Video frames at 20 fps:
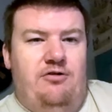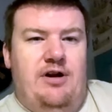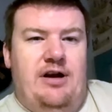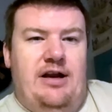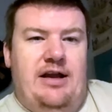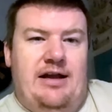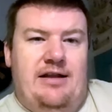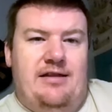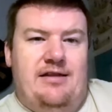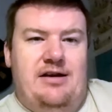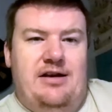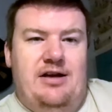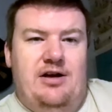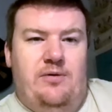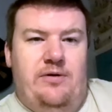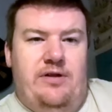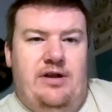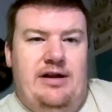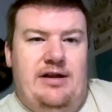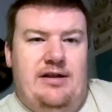already had to
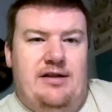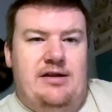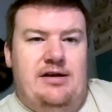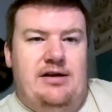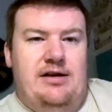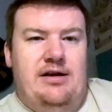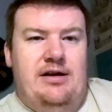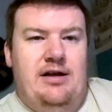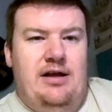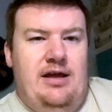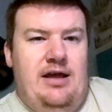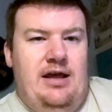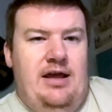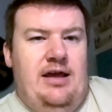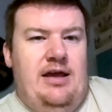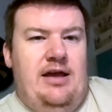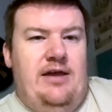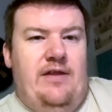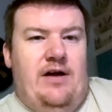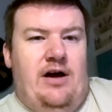deal with an incident
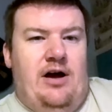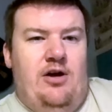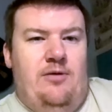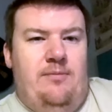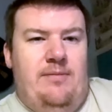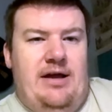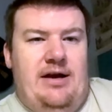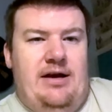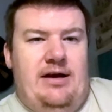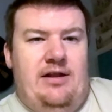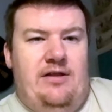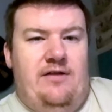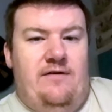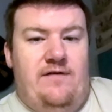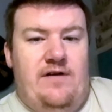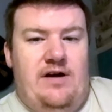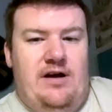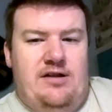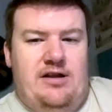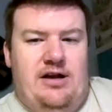in the home end in the
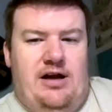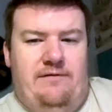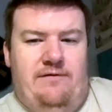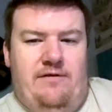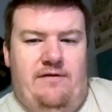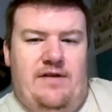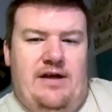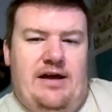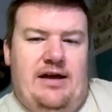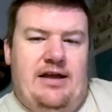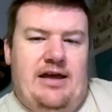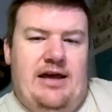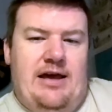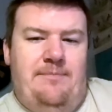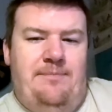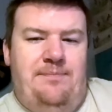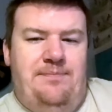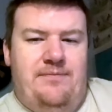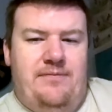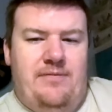first half of that
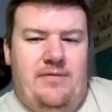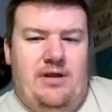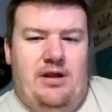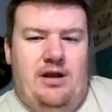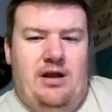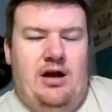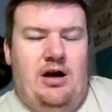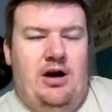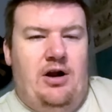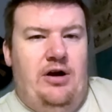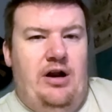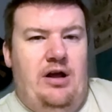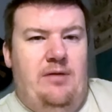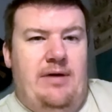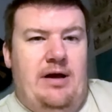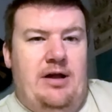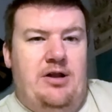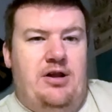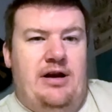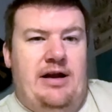game. Can only
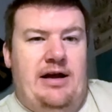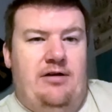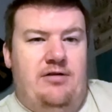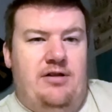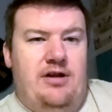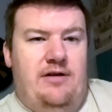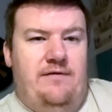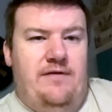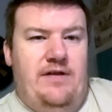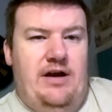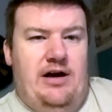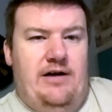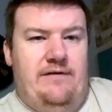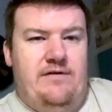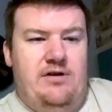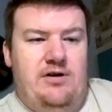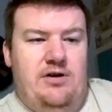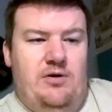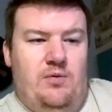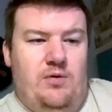imagine how tough the
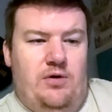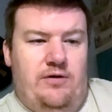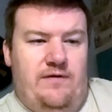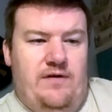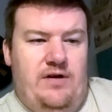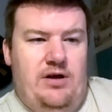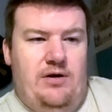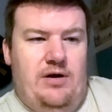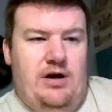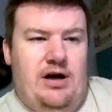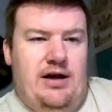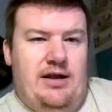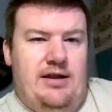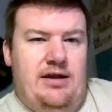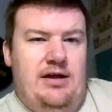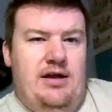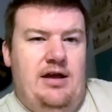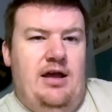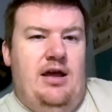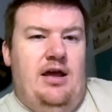afternoon was for you
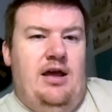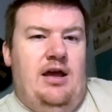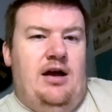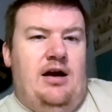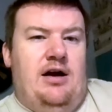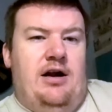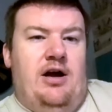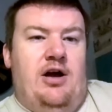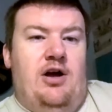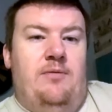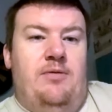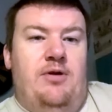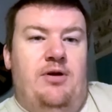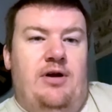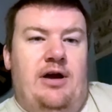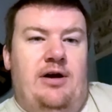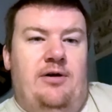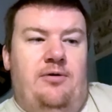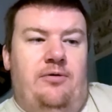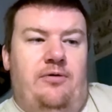guys, and I hope
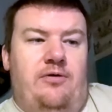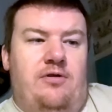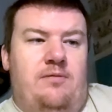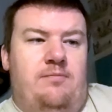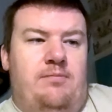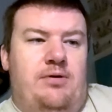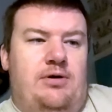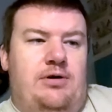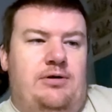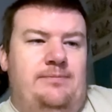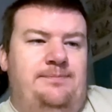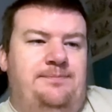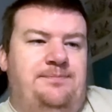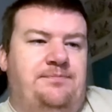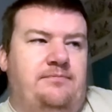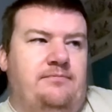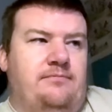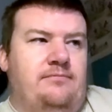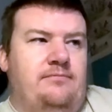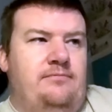you get all the support.
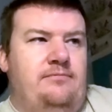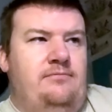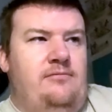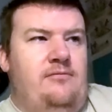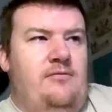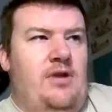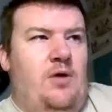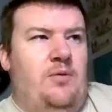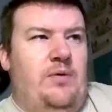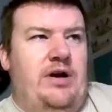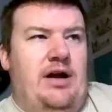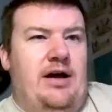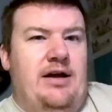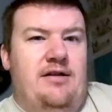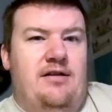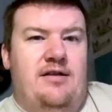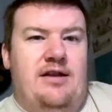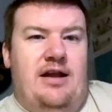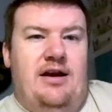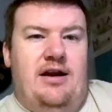We'd
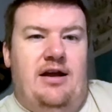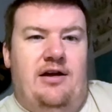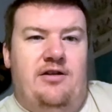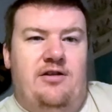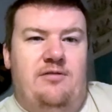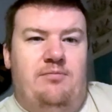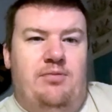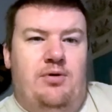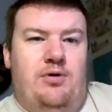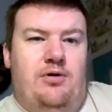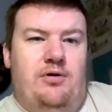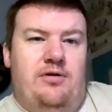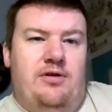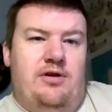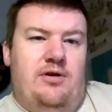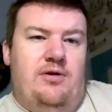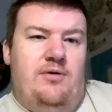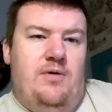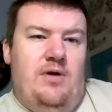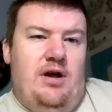like to send our support
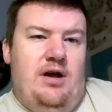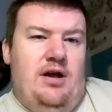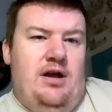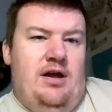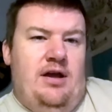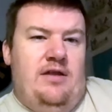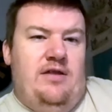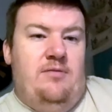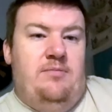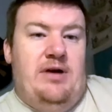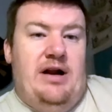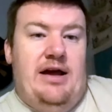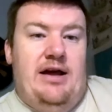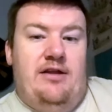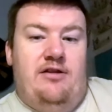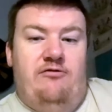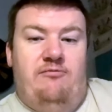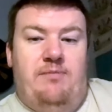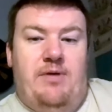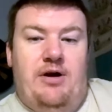to the
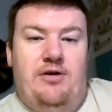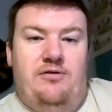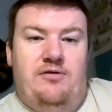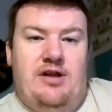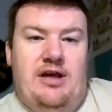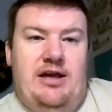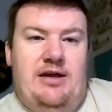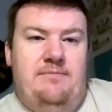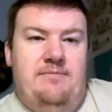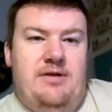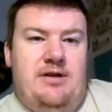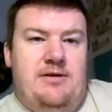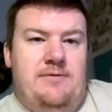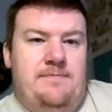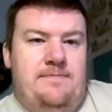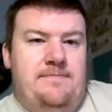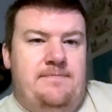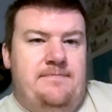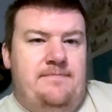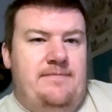players of both teams.
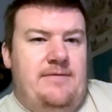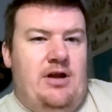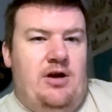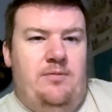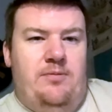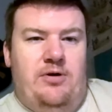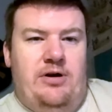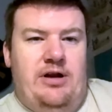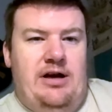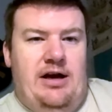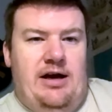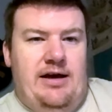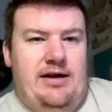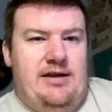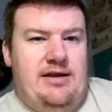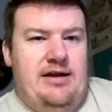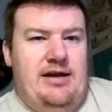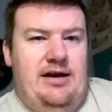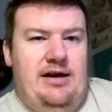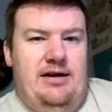Nobody
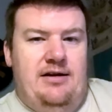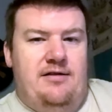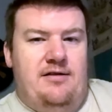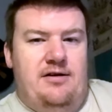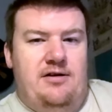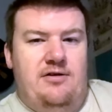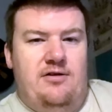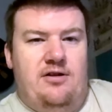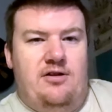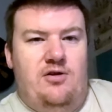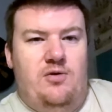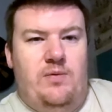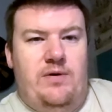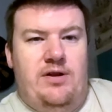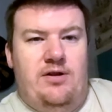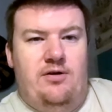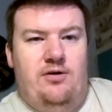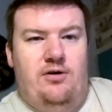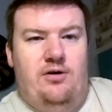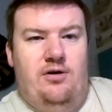likes seeing incidents that
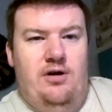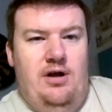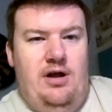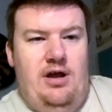we saw